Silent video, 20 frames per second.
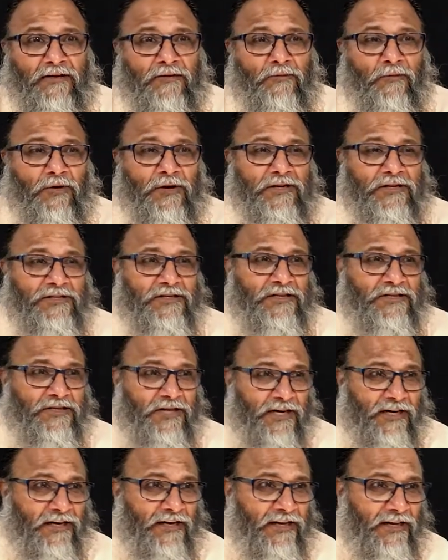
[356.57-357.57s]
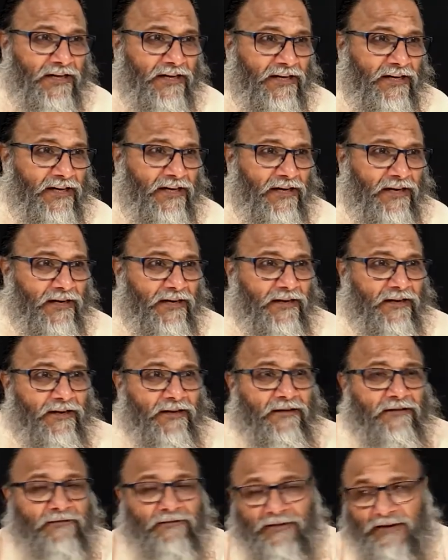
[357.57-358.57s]
What is he shunting in?
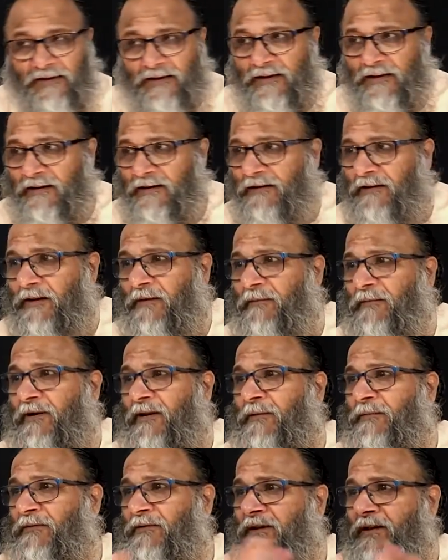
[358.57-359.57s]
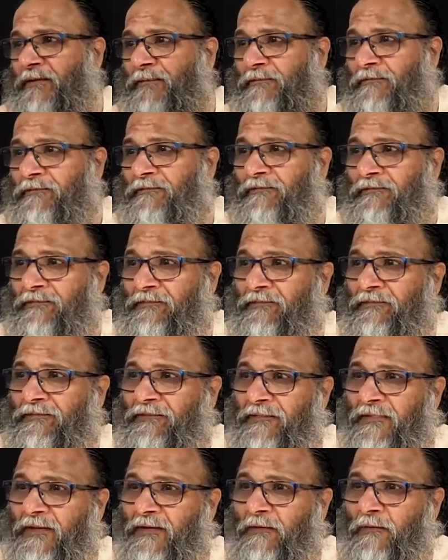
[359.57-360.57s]
Waking dream, deep sleep.
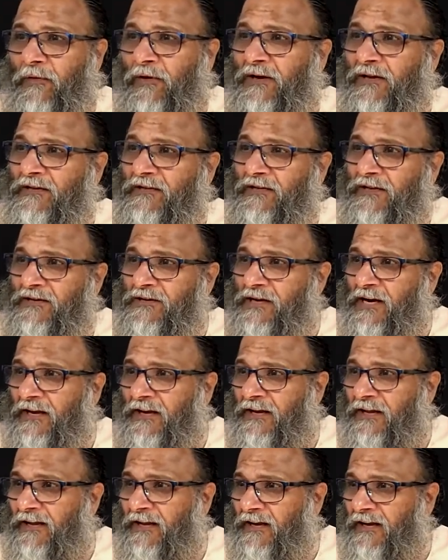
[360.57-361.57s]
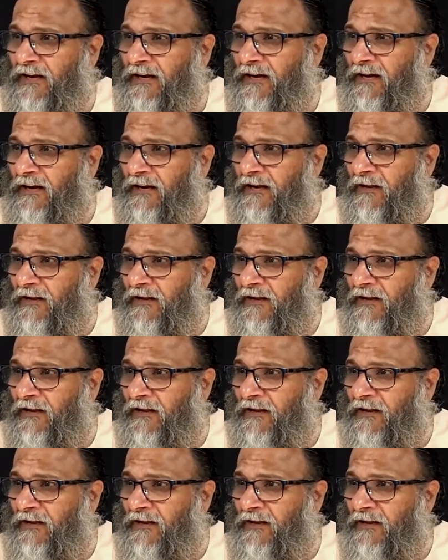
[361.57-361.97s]
What is he shunting in?